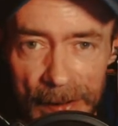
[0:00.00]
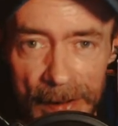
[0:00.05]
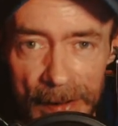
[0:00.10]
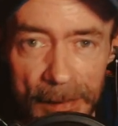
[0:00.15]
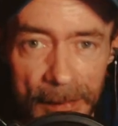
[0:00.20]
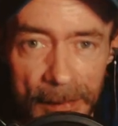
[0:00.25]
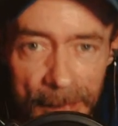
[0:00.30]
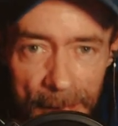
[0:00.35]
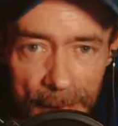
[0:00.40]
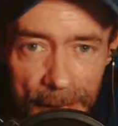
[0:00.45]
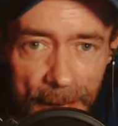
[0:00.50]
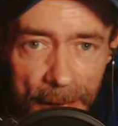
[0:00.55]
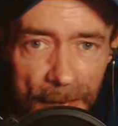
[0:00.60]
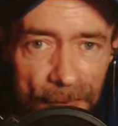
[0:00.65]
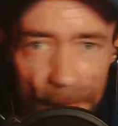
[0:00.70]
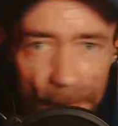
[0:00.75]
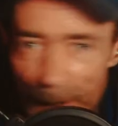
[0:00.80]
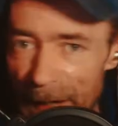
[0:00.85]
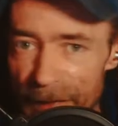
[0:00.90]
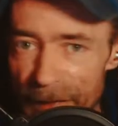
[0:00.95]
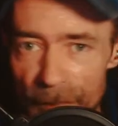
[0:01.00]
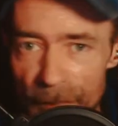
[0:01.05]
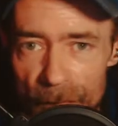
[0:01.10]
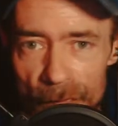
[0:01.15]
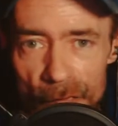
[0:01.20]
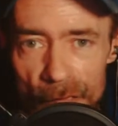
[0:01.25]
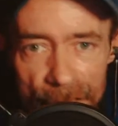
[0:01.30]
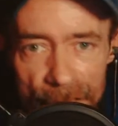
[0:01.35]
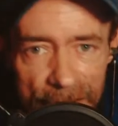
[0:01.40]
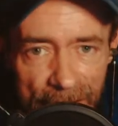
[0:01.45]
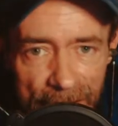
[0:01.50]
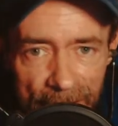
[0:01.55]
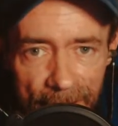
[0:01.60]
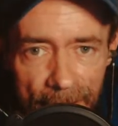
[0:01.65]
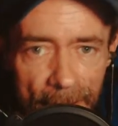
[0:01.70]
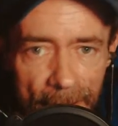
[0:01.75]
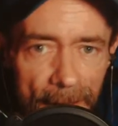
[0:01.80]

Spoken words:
That's why I don't read